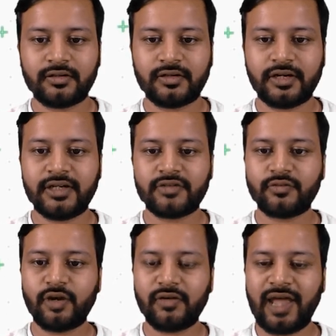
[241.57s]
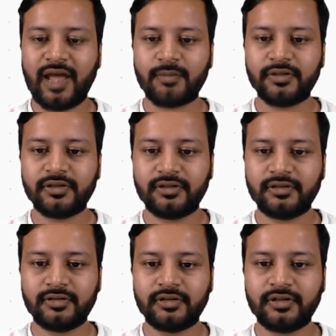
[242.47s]
right? So what will happen
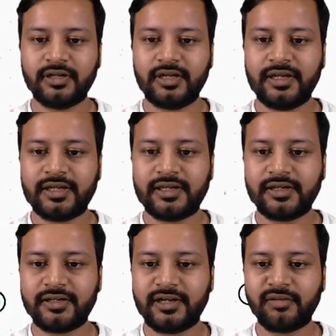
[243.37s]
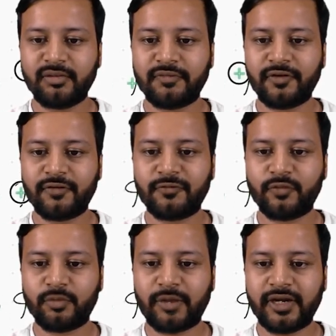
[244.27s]
here, it will be for
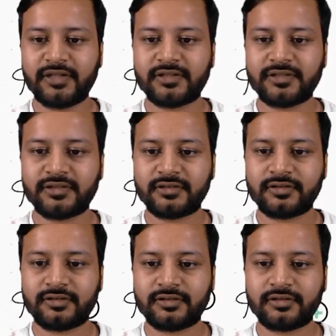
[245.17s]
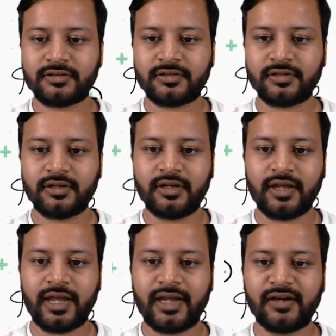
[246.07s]
4 bytes
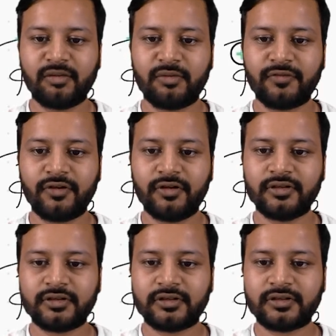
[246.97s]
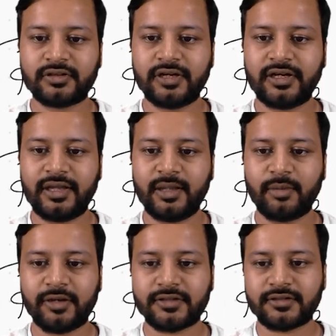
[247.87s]
and it will be for 30
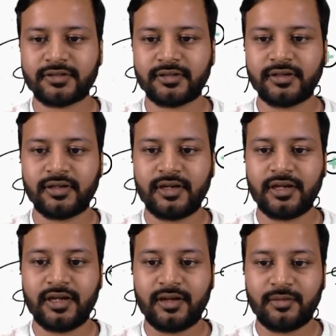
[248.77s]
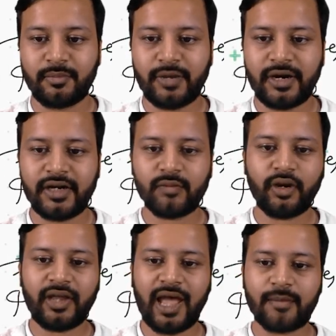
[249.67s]
bytes. But
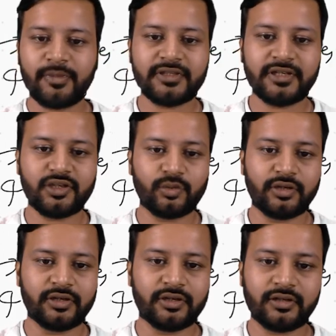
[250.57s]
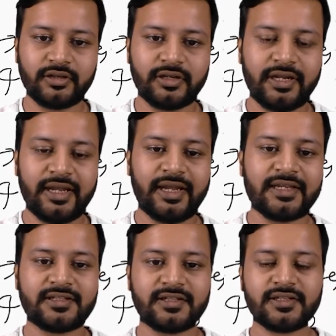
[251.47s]
what happens in union,
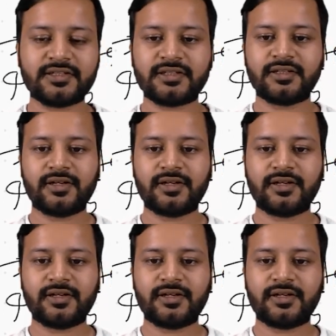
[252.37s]
it just